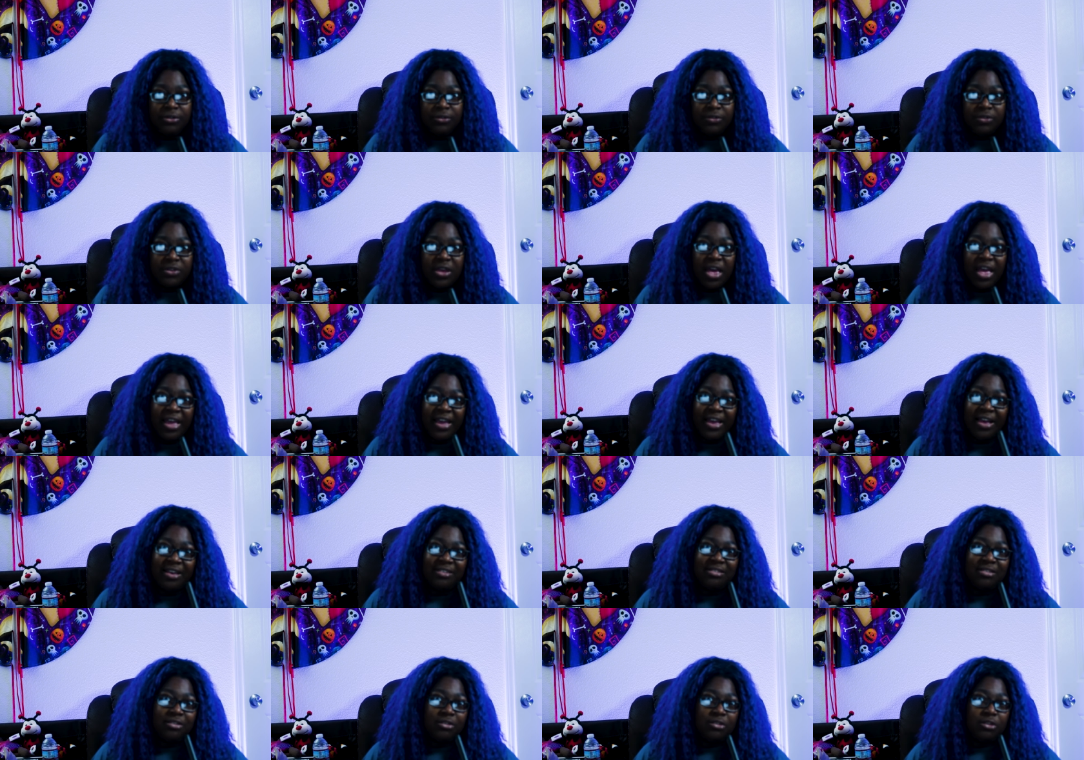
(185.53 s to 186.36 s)
I guess this
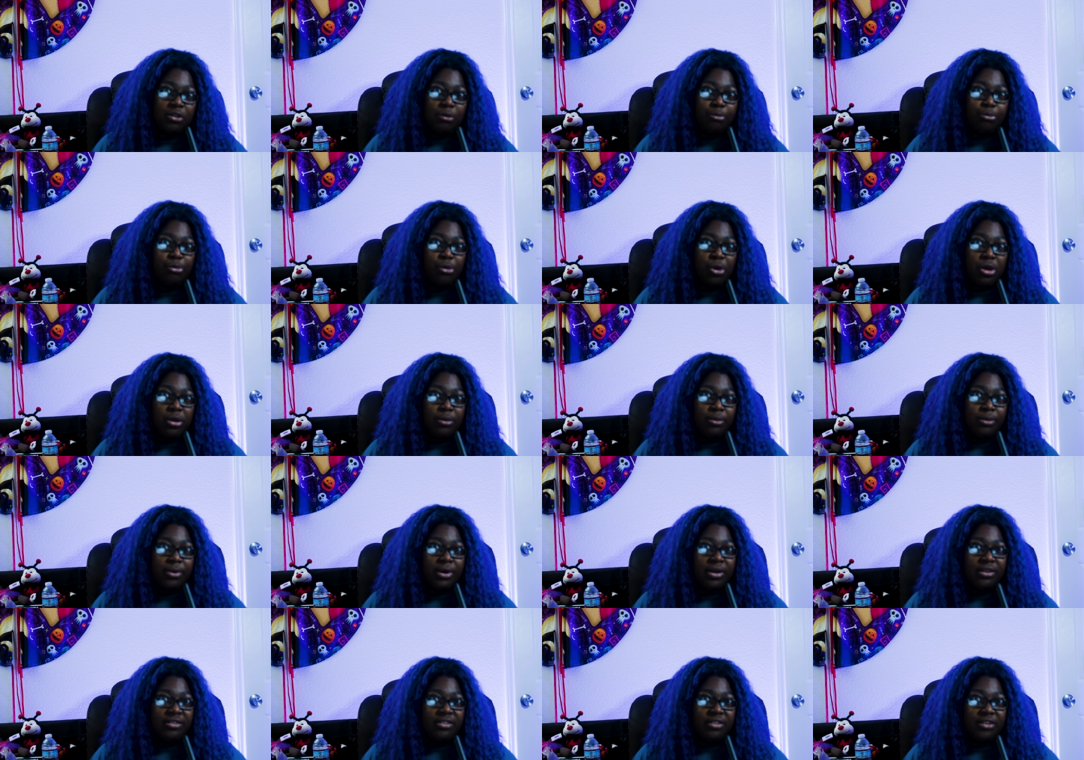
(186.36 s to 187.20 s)
is the point where I
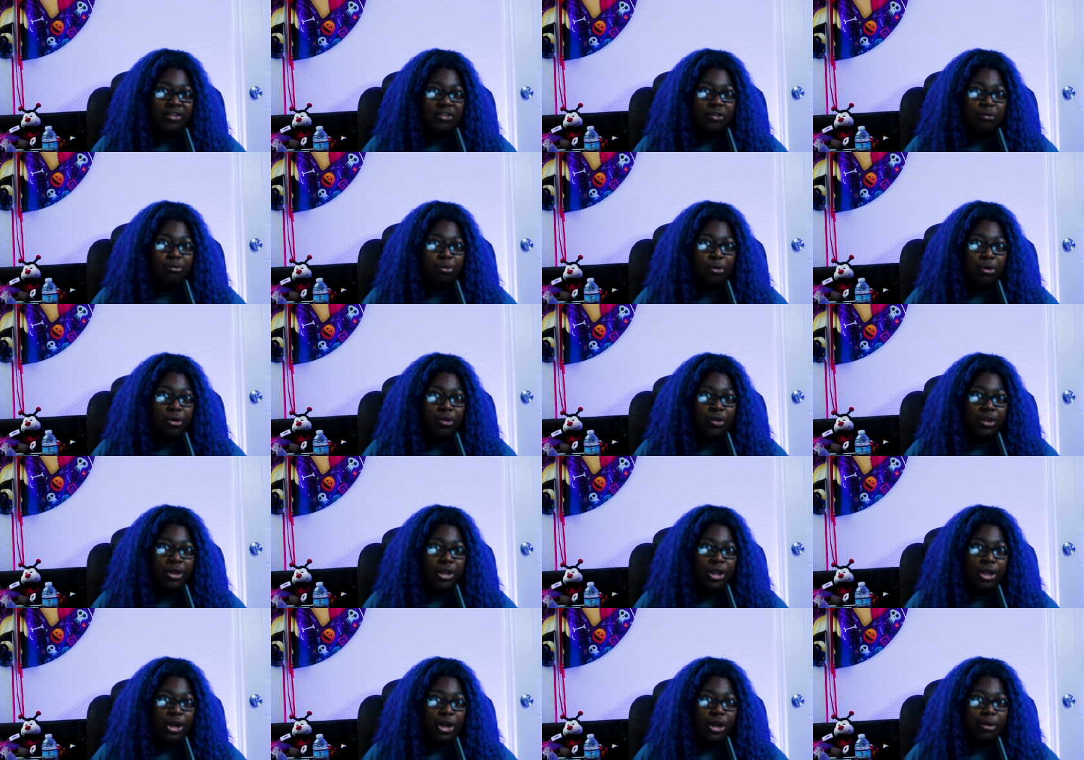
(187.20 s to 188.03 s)
say spoiler
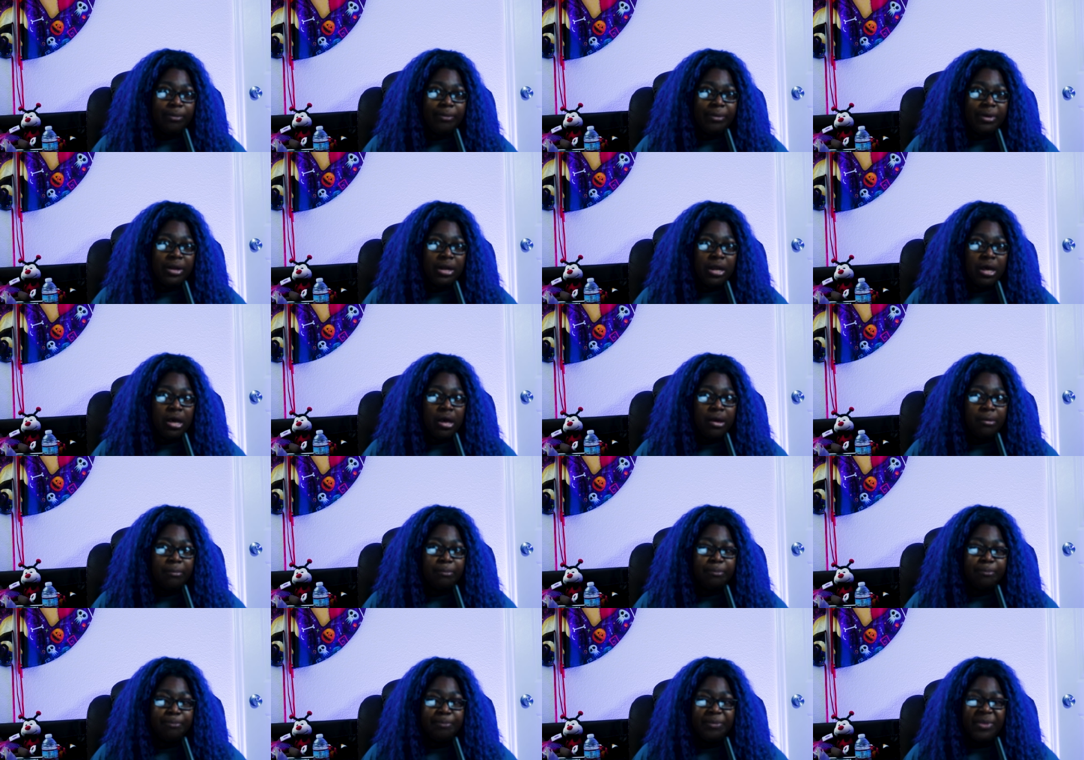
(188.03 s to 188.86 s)
alert, but um
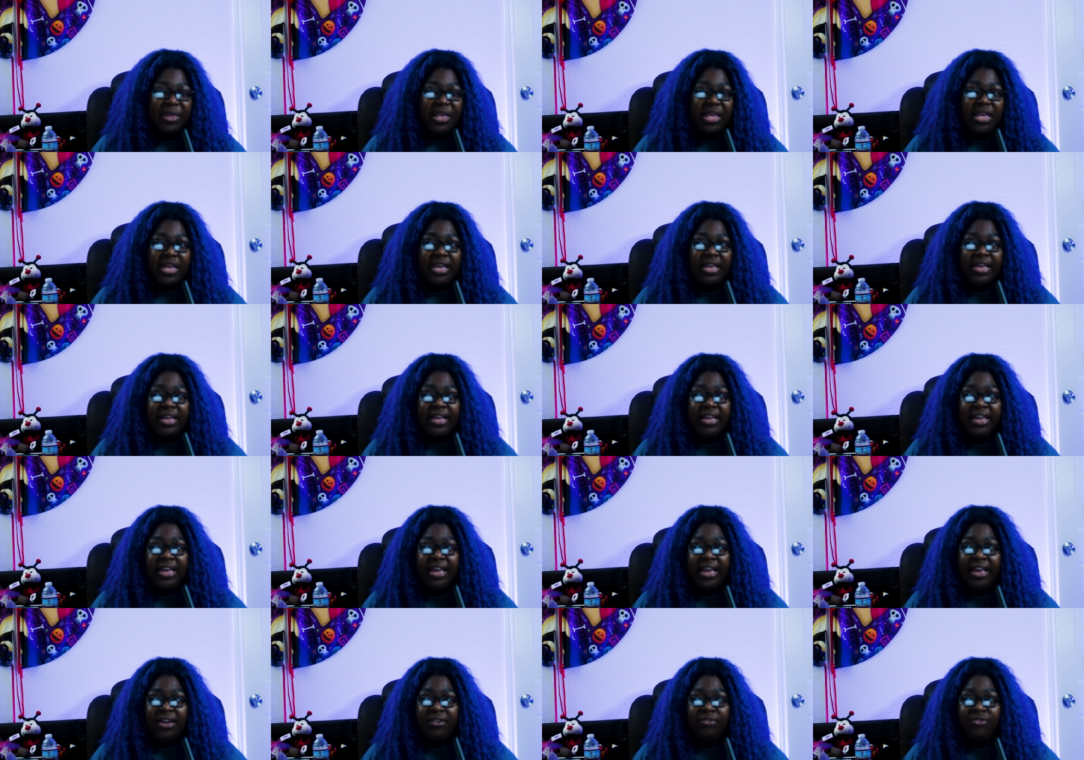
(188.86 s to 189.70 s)

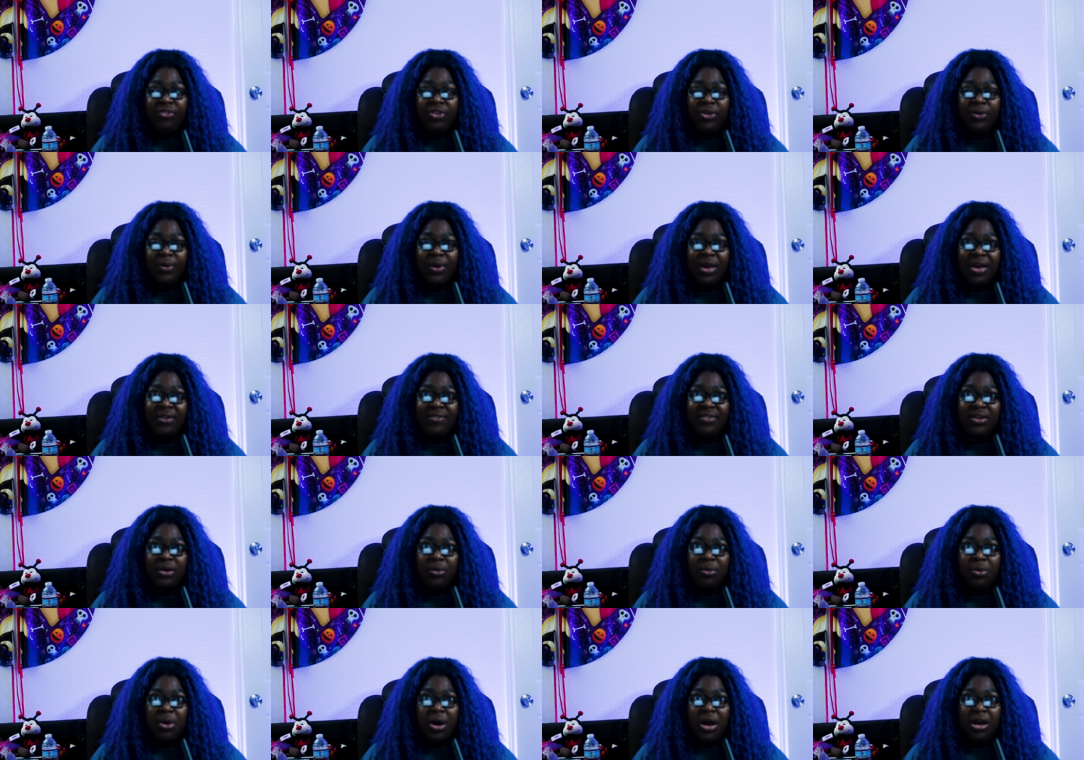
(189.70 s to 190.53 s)
if you haven't
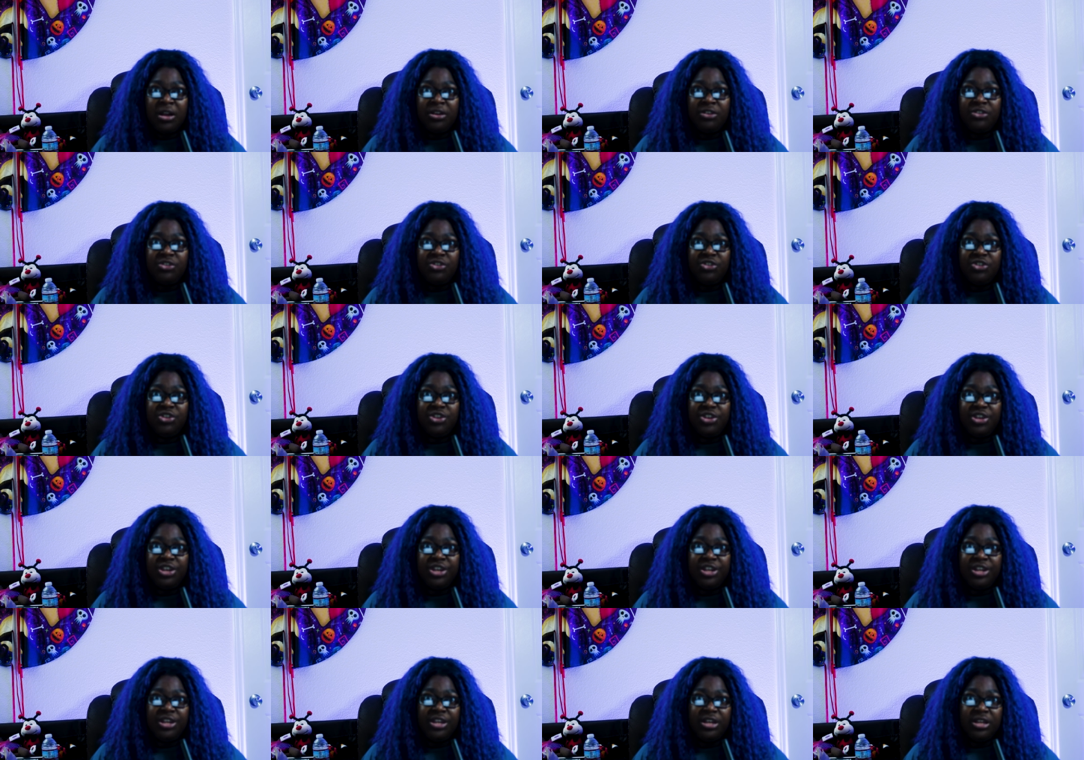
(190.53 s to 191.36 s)
watched
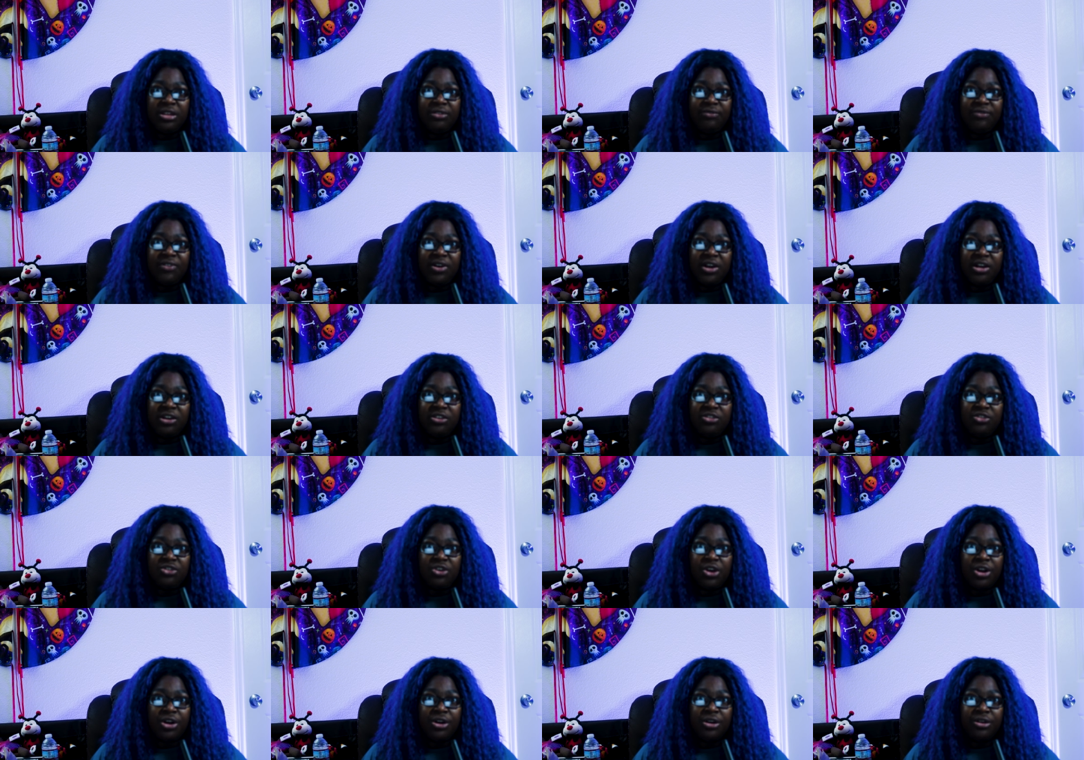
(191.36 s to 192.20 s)
any of the
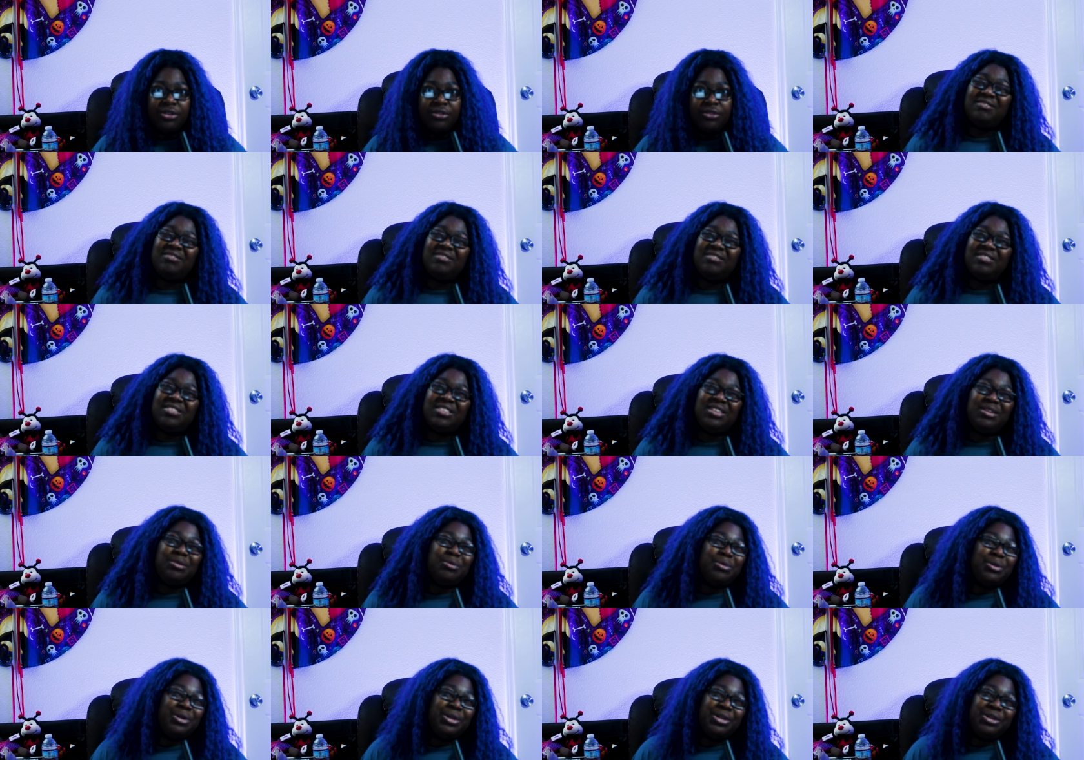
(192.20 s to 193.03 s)
Firestarters, then what are
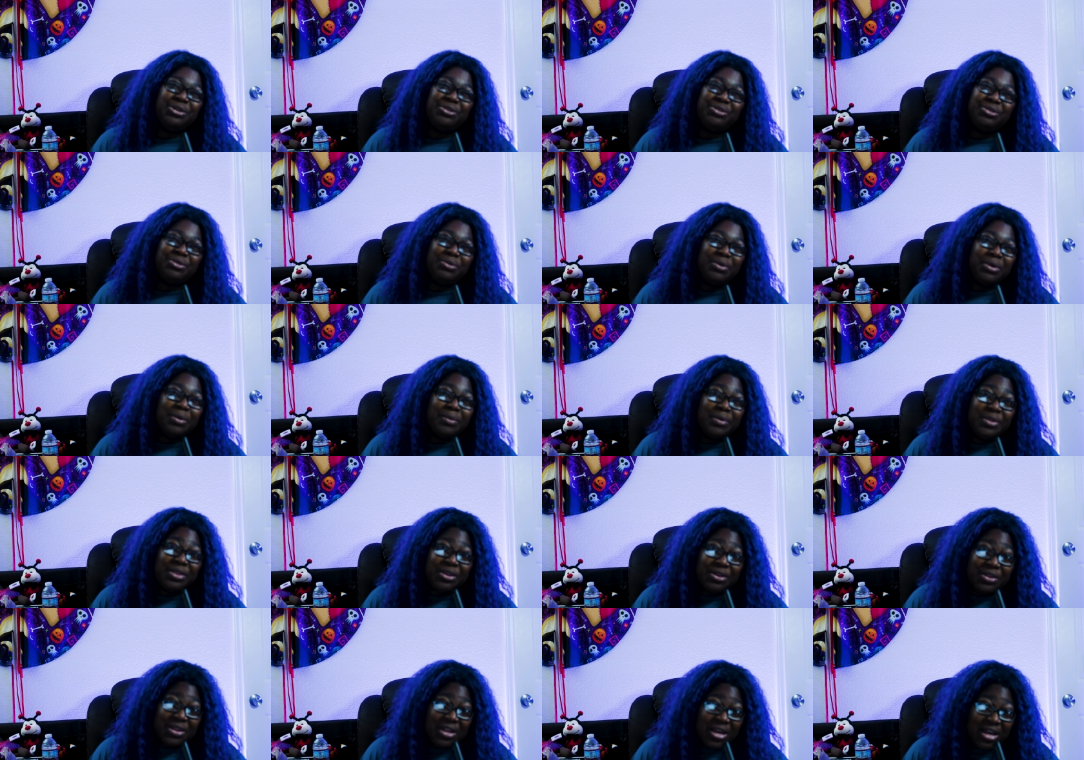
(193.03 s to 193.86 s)
you doing with your
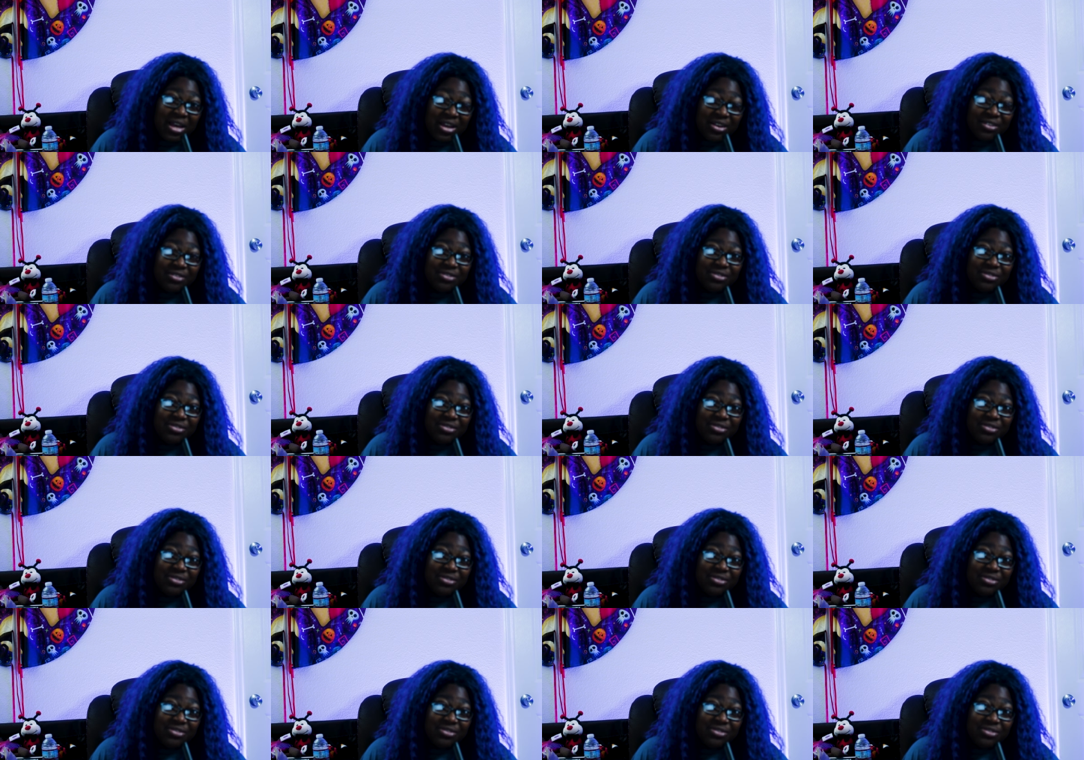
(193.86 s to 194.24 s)
life?